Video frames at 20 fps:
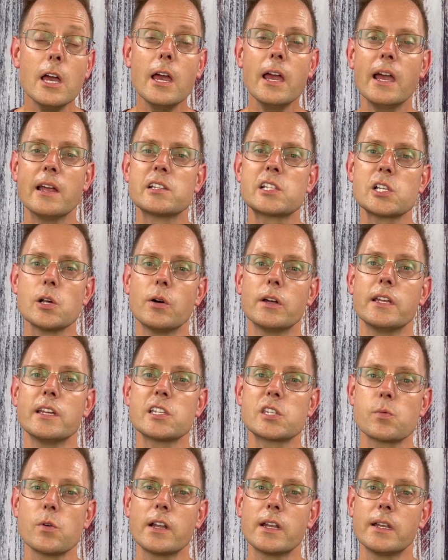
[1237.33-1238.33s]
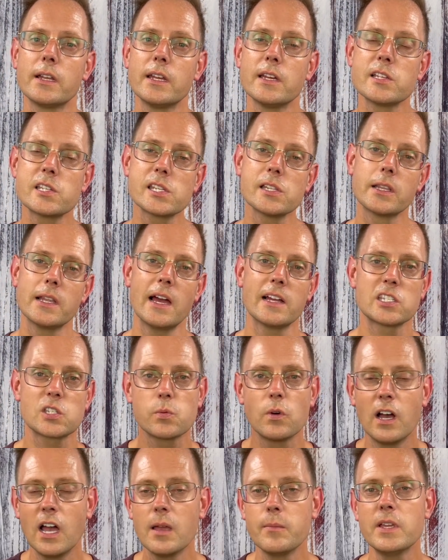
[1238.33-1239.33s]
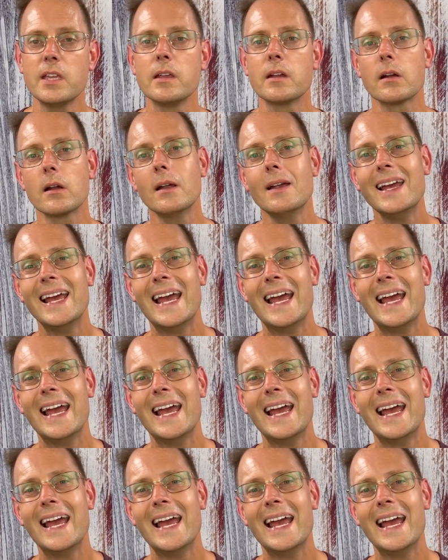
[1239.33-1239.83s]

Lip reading: And so it is what it is. And that's why I'm here